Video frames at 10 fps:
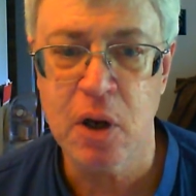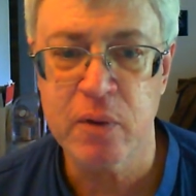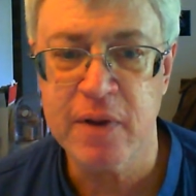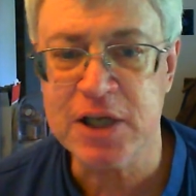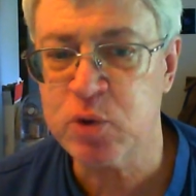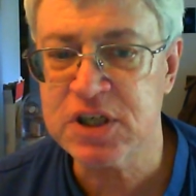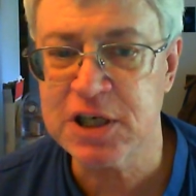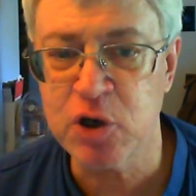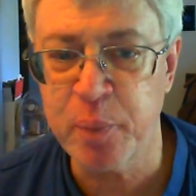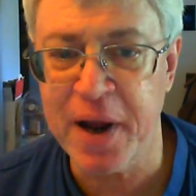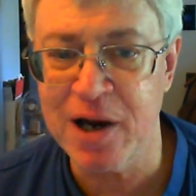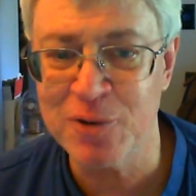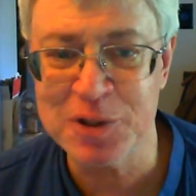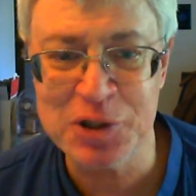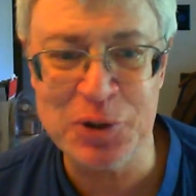That's what single payer
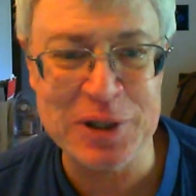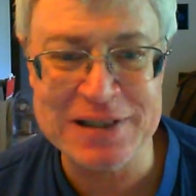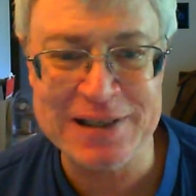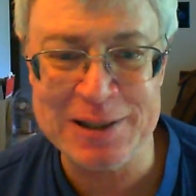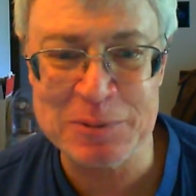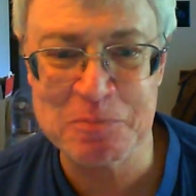would do, isn't it?